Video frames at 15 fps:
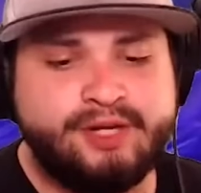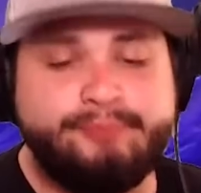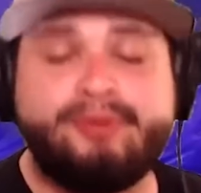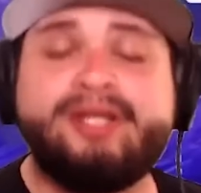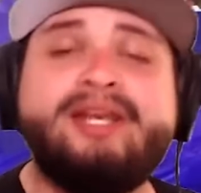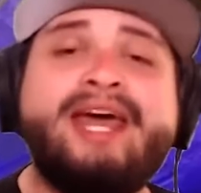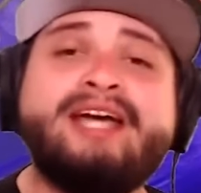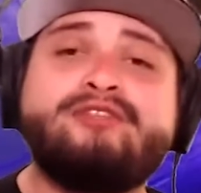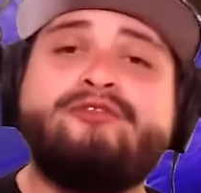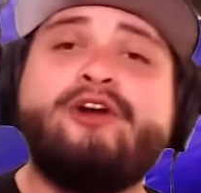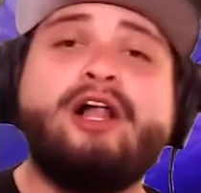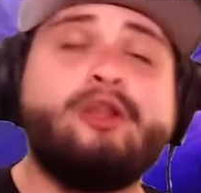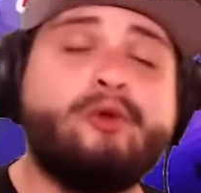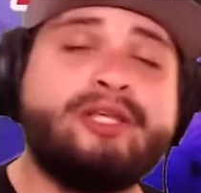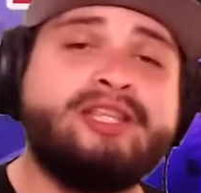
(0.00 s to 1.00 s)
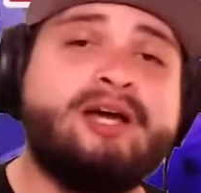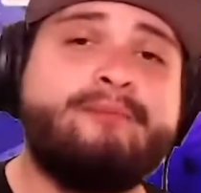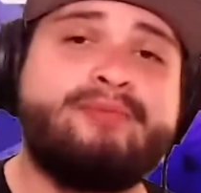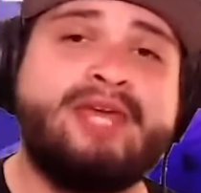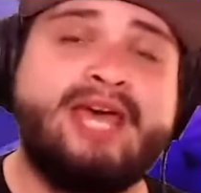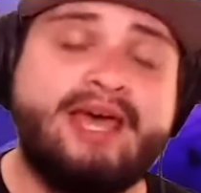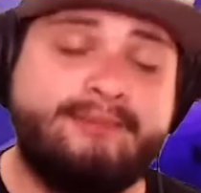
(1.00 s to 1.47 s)
But next, following
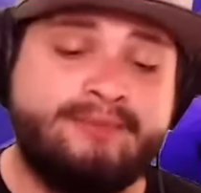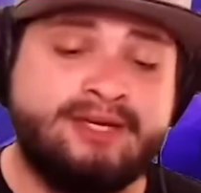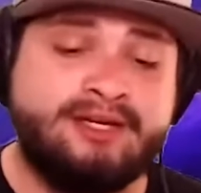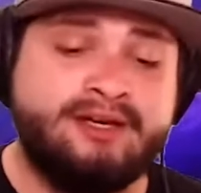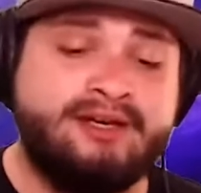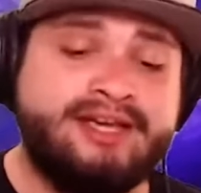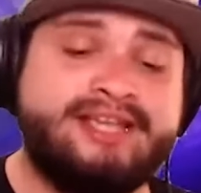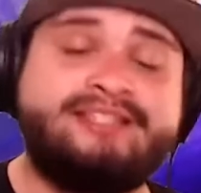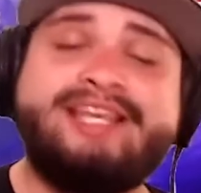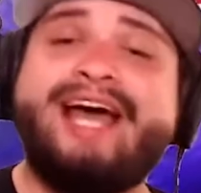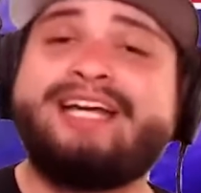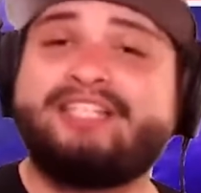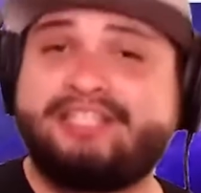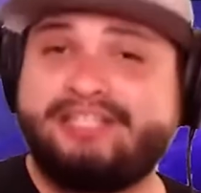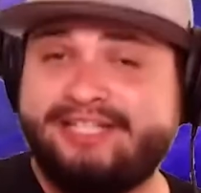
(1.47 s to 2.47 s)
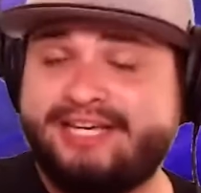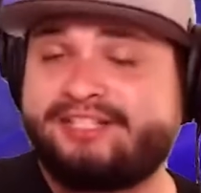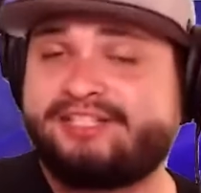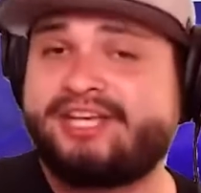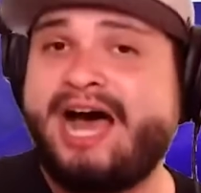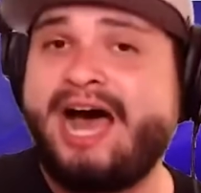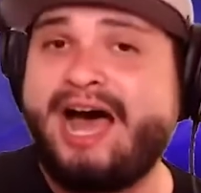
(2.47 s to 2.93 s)
up them, is actually a
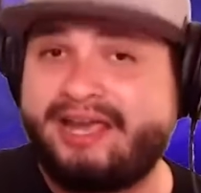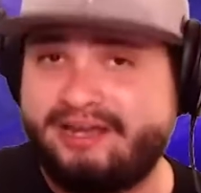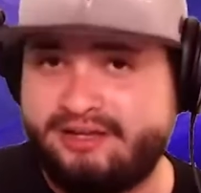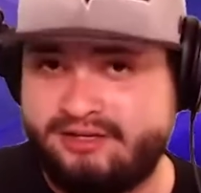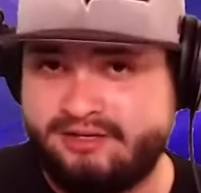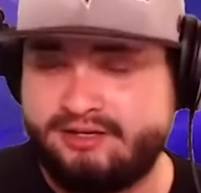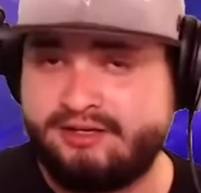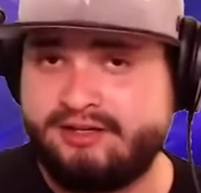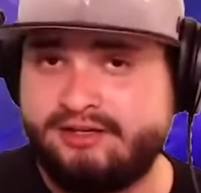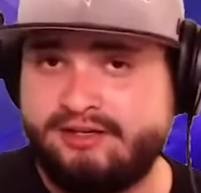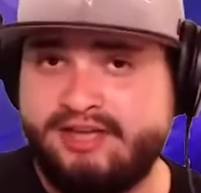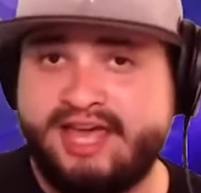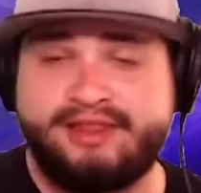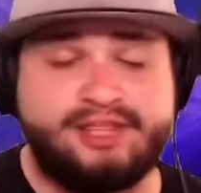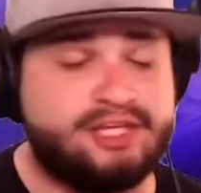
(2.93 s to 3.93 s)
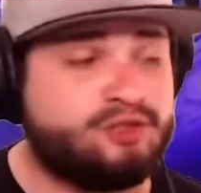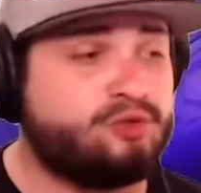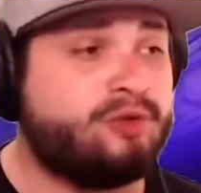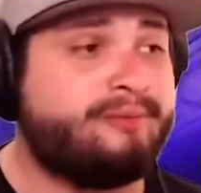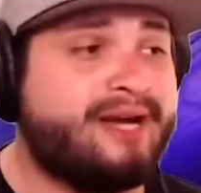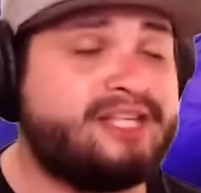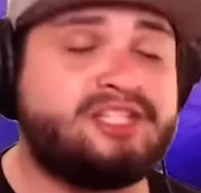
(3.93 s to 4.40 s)
tie. And this
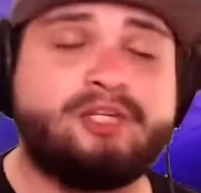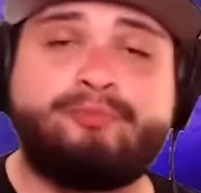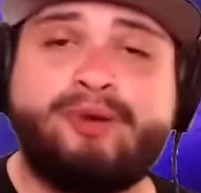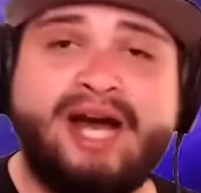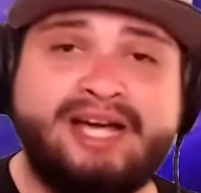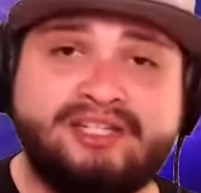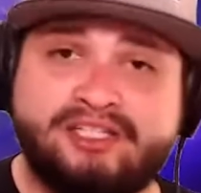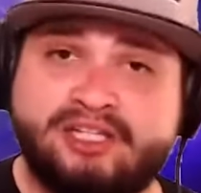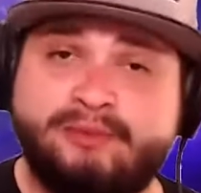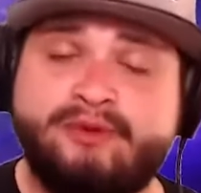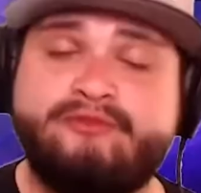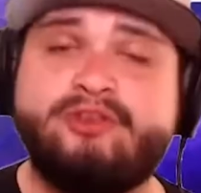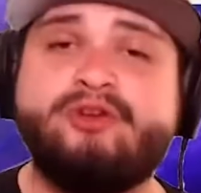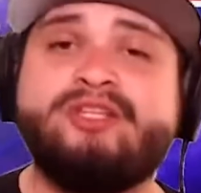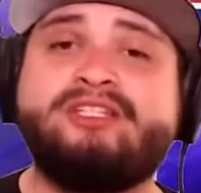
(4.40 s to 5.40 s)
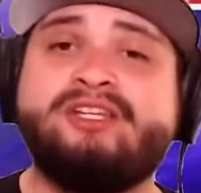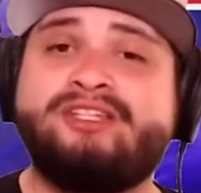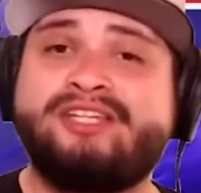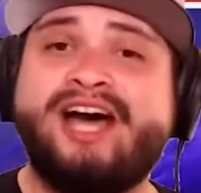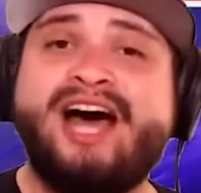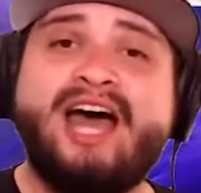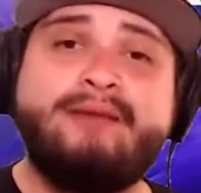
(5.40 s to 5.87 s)
one might surprise some of you. It's a
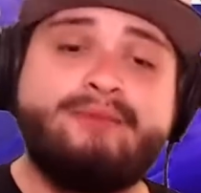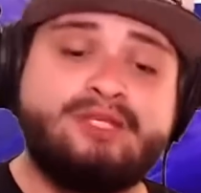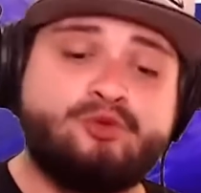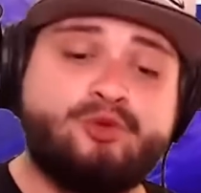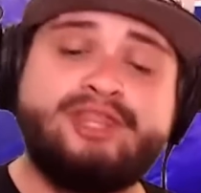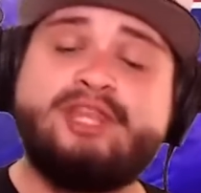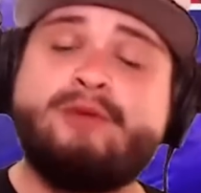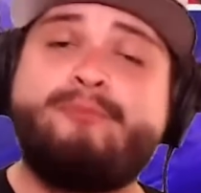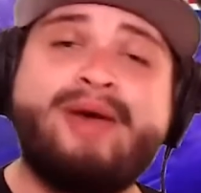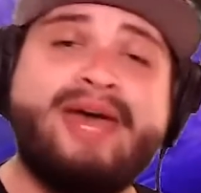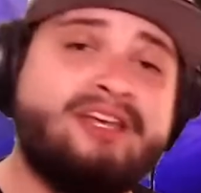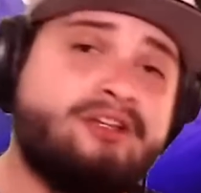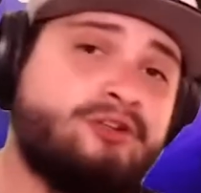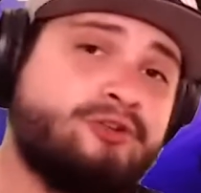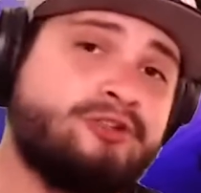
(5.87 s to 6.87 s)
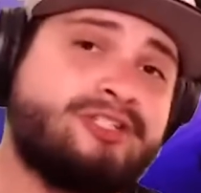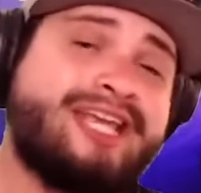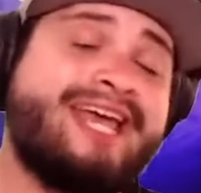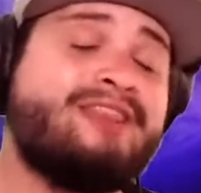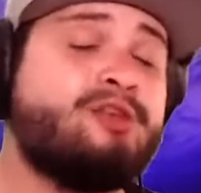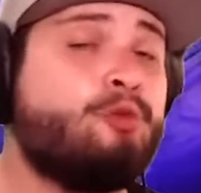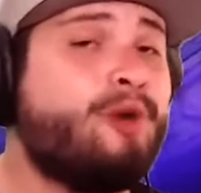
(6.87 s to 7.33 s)
tie between the Bengals
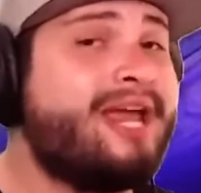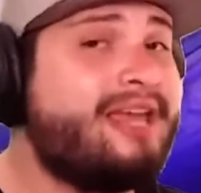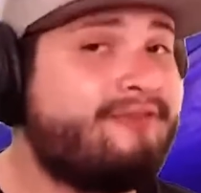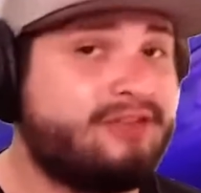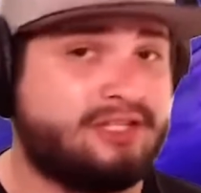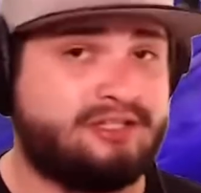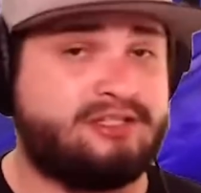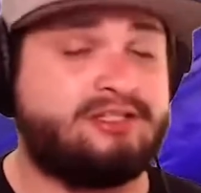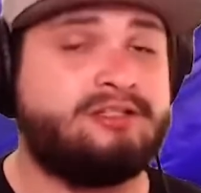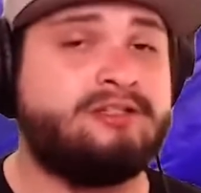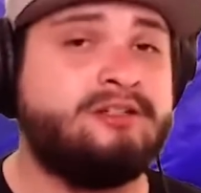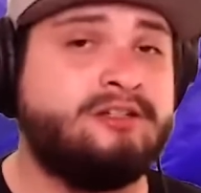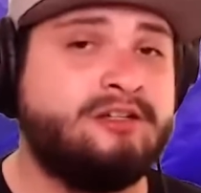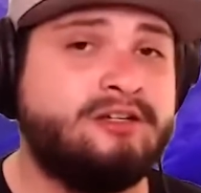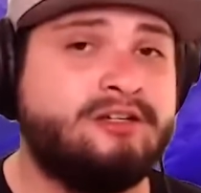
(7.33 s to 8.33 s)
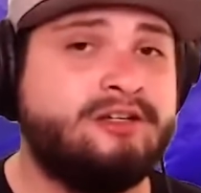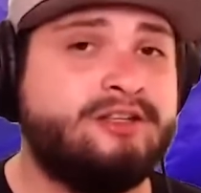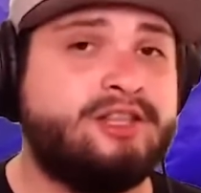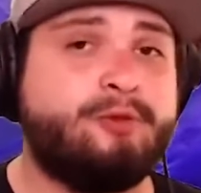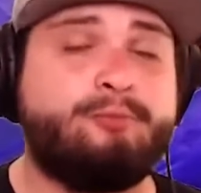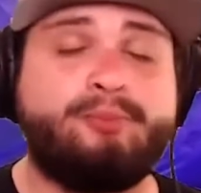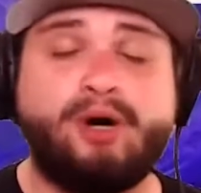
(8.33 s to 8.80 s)
and the Ravens.
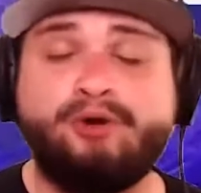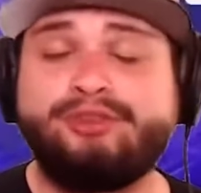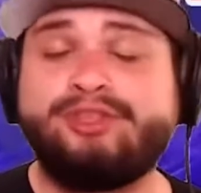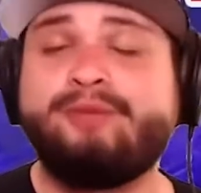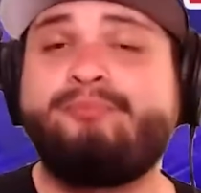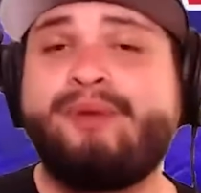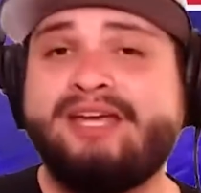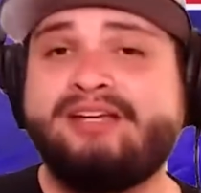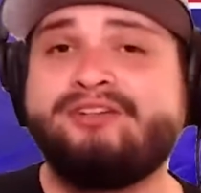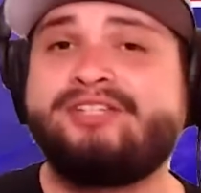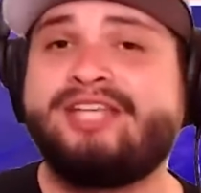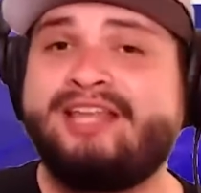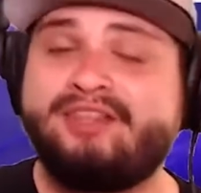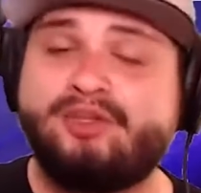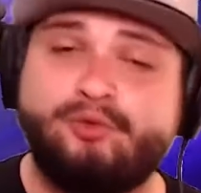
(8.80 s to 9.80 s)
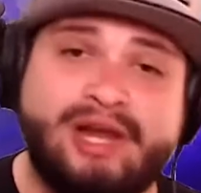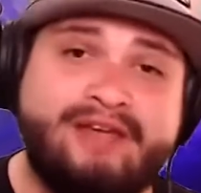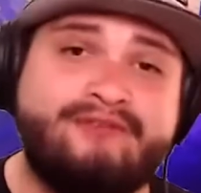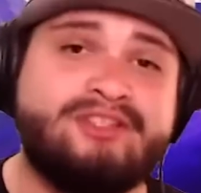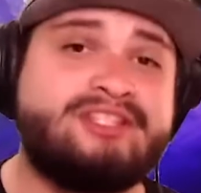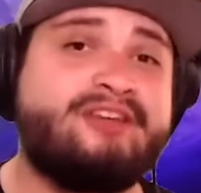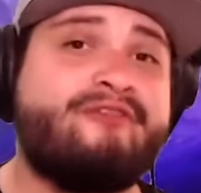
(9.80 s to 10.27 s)
Both the Bengals and the
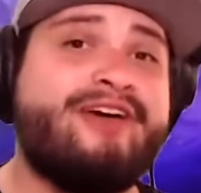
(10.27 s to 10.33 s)
Ravens have